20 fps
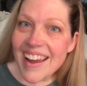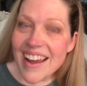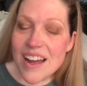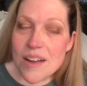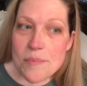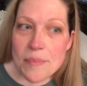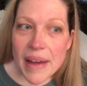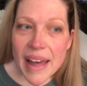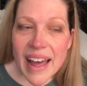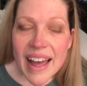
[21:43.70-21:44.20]

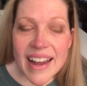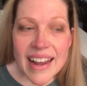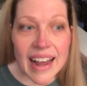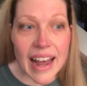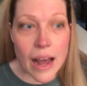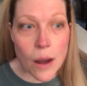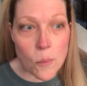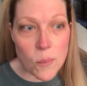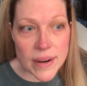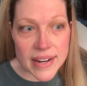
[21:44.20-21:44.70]
I'm back.
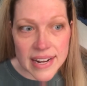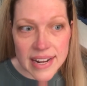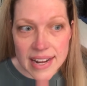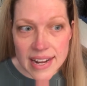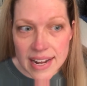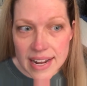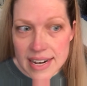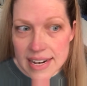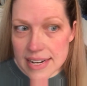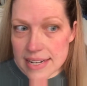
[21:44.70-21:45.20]
I went
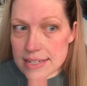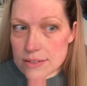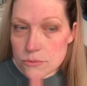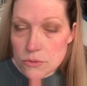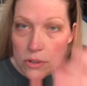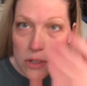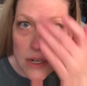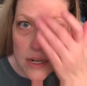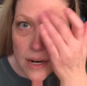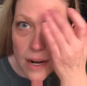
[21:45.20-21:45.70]
ahead and
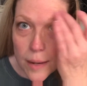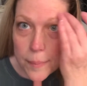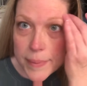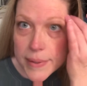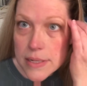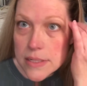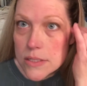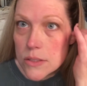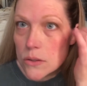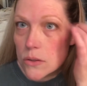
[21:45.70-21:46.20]
run a
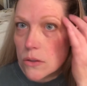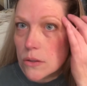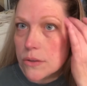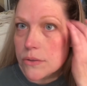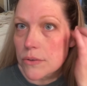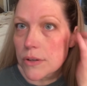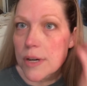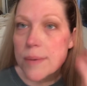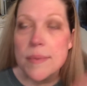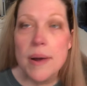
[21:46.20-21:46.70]
pencil
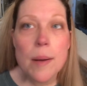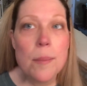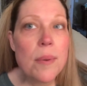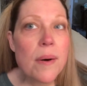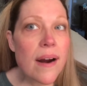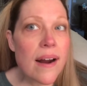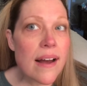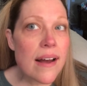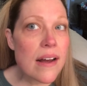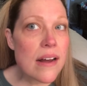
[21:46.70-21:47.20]
through my
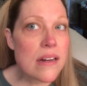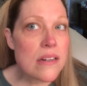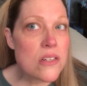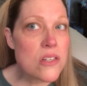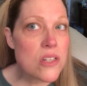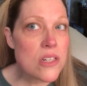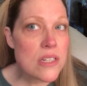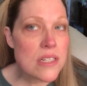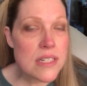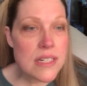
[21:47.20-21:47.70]

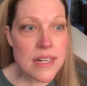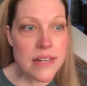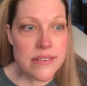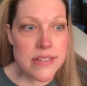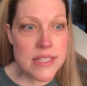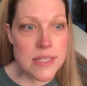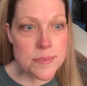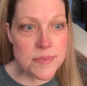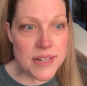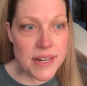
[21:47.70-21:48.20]
brows just to give
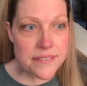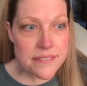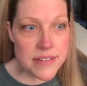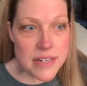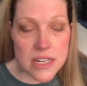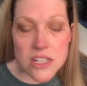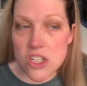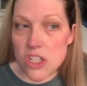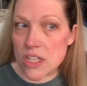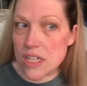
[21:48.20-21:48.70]
it some
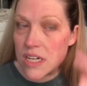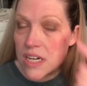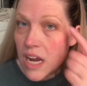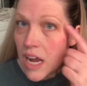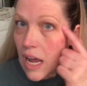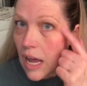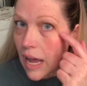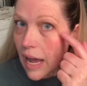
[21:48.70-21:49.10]
definition.